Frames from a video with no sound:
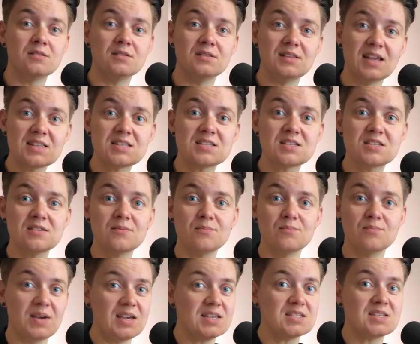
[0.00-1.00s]
that's
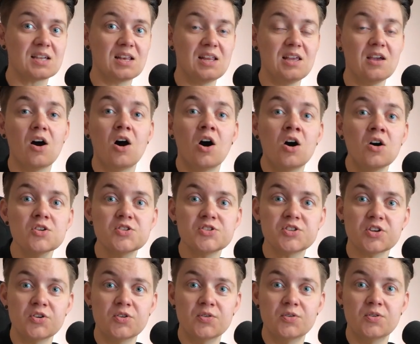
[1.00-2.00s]
basically
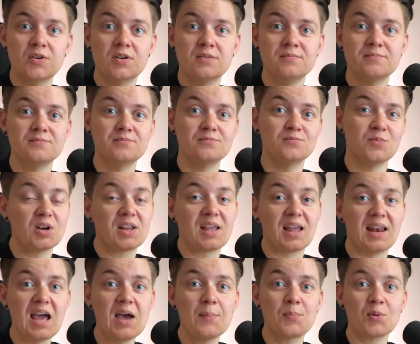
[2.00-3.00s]
also what
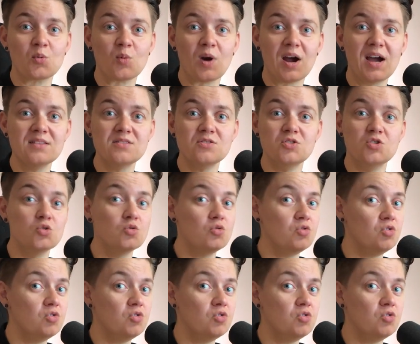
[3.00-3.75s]
can happen, right? You